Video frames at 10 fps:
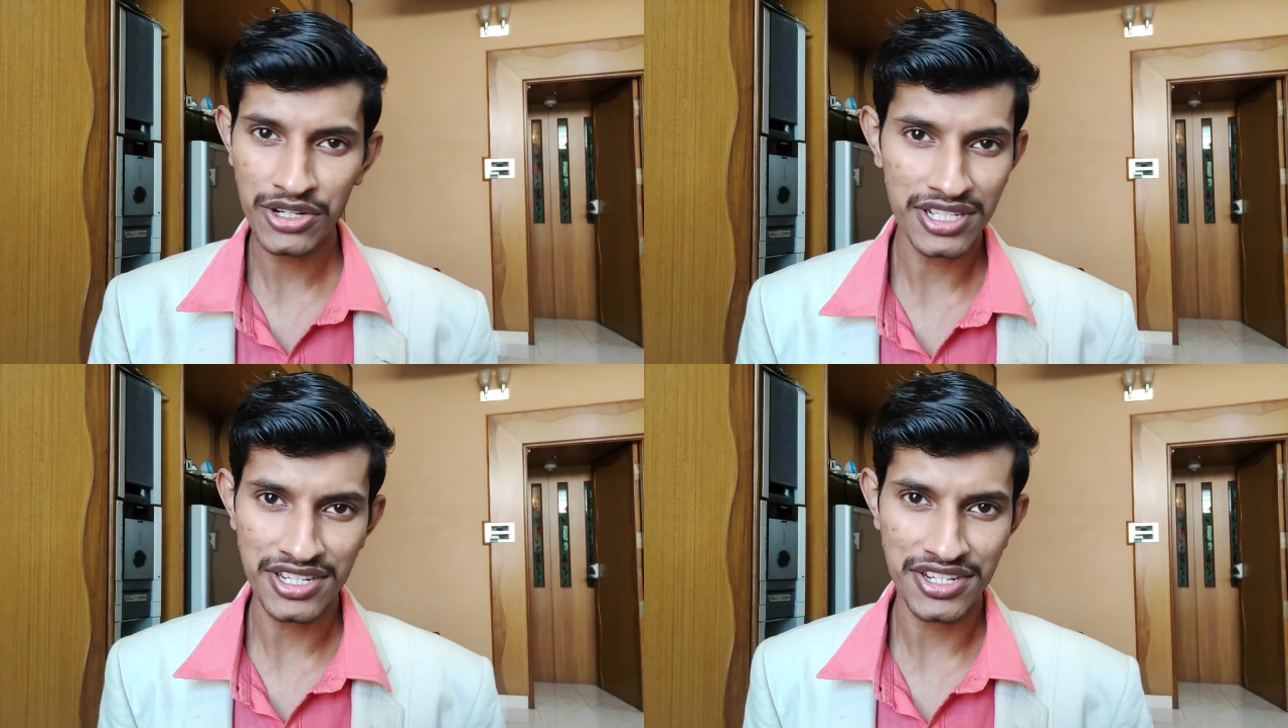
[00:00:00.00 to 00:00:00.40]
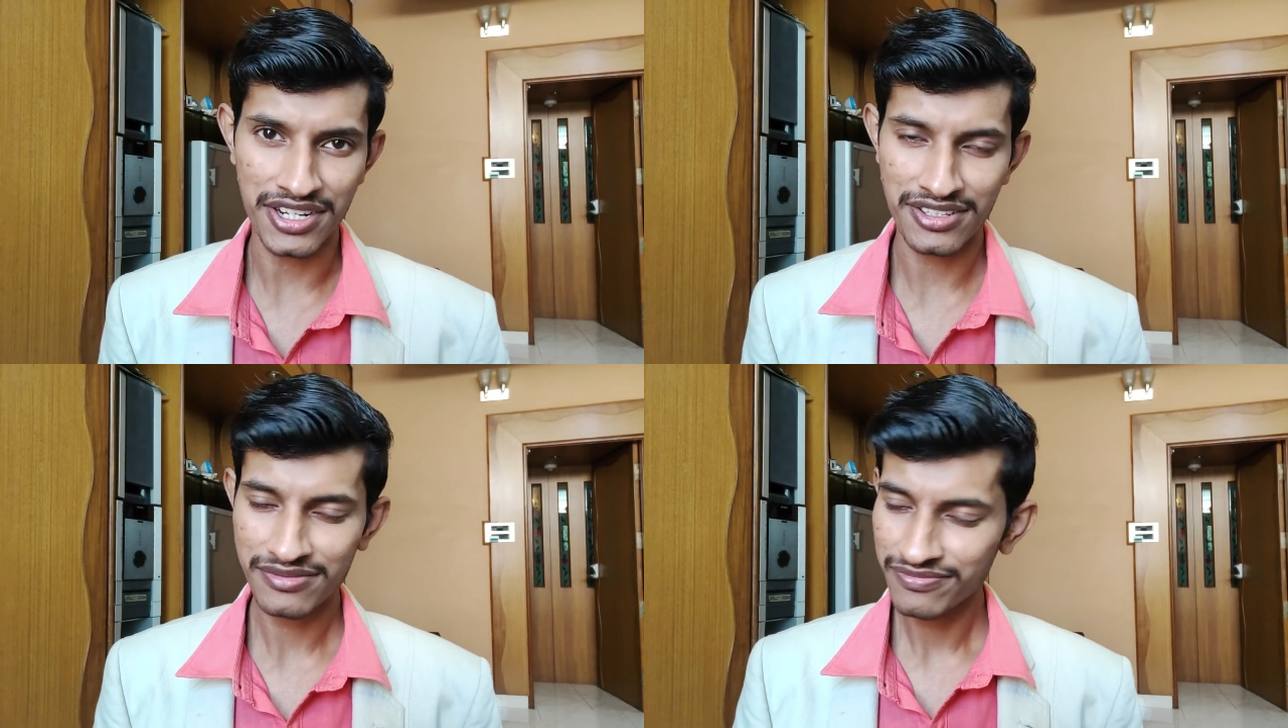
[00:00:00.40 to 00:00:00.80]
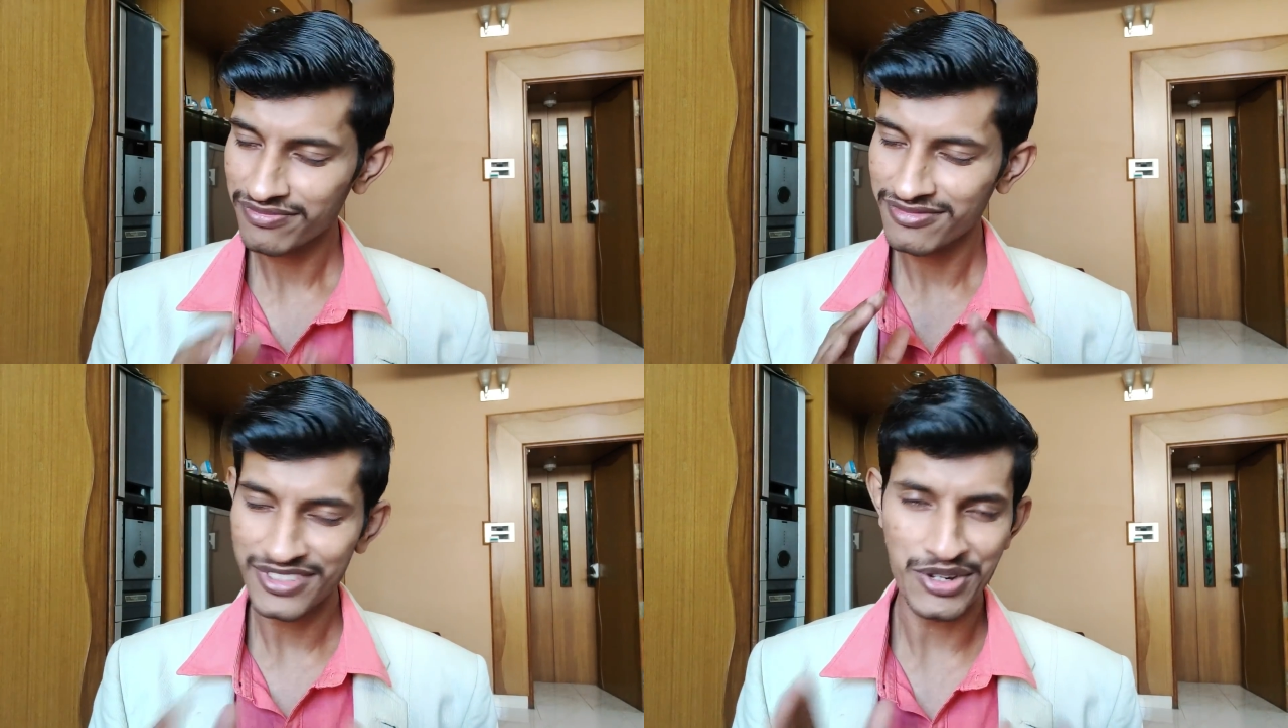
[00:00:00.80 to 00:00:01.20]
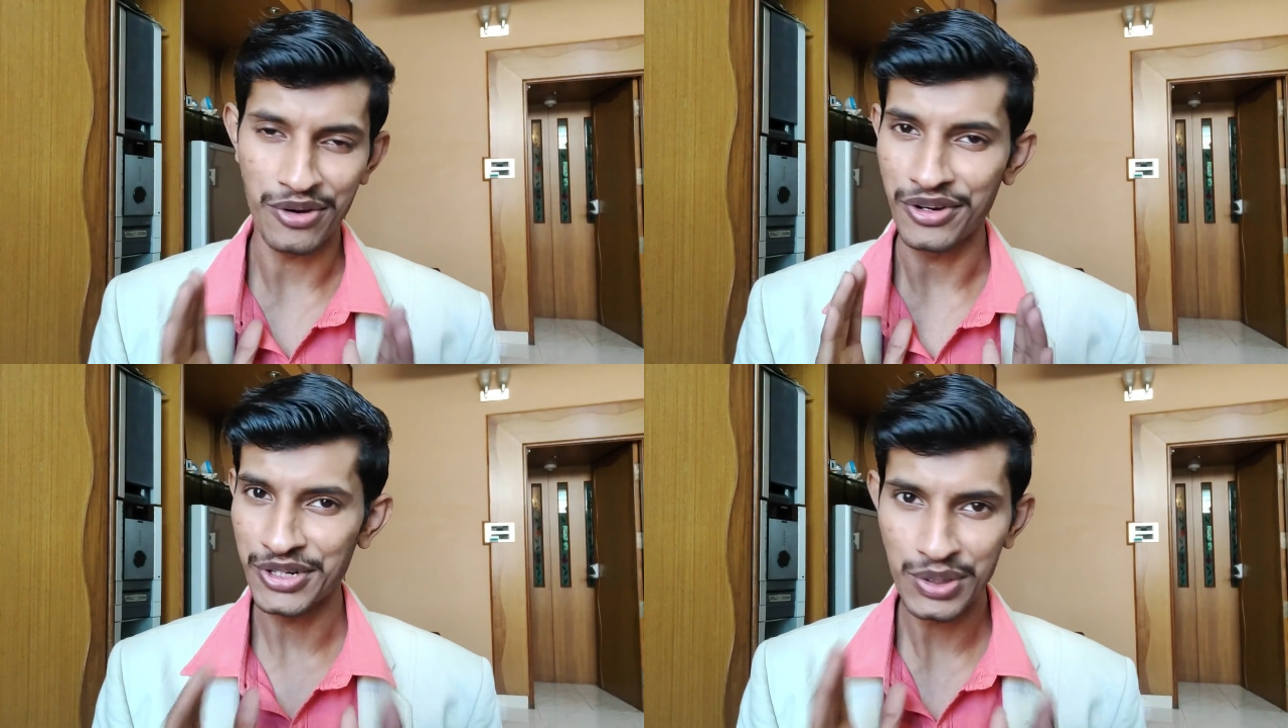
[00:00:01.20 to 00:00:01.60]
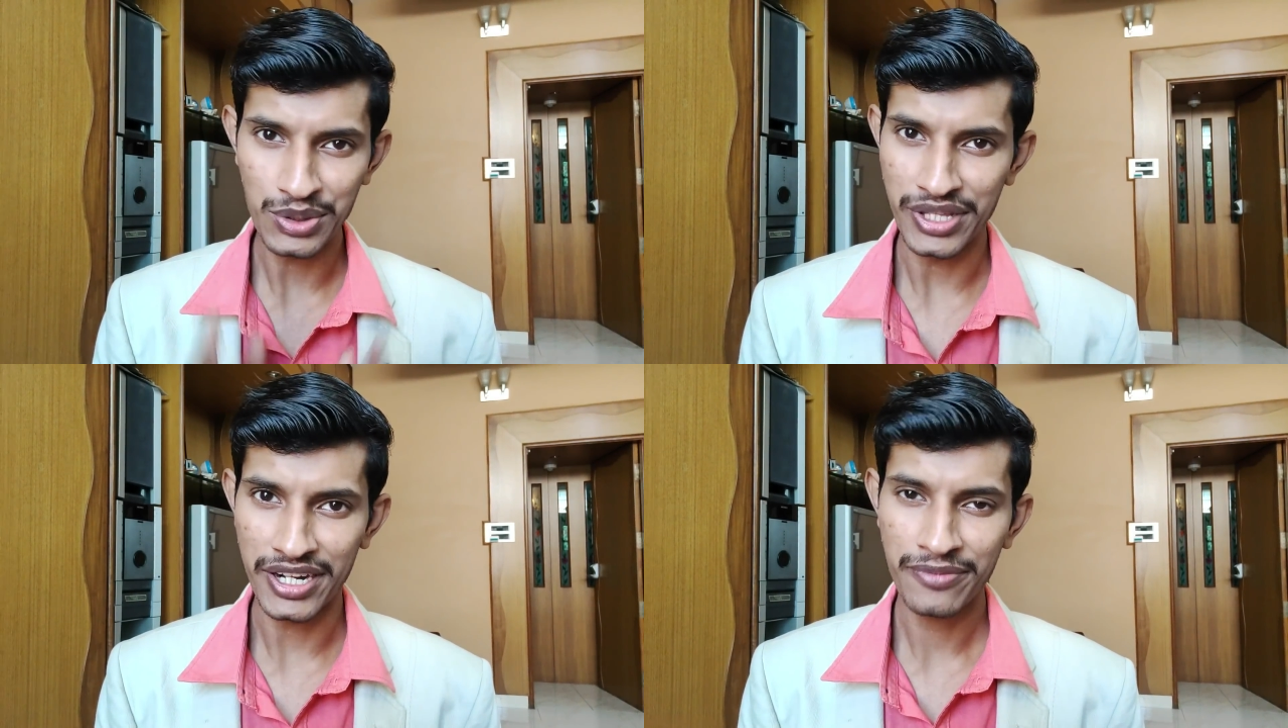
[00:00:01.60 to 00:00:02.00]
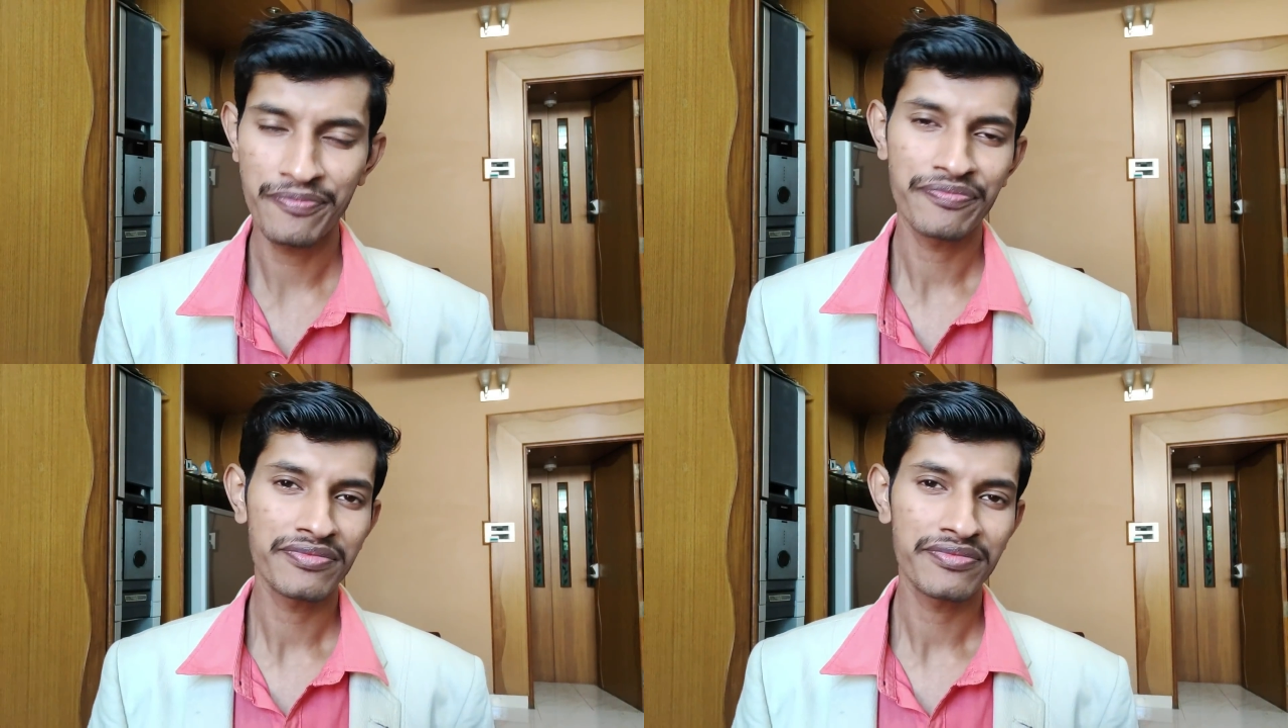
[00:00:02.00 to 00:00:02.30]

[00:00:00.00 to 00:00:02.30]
your decisions. No, don't do that.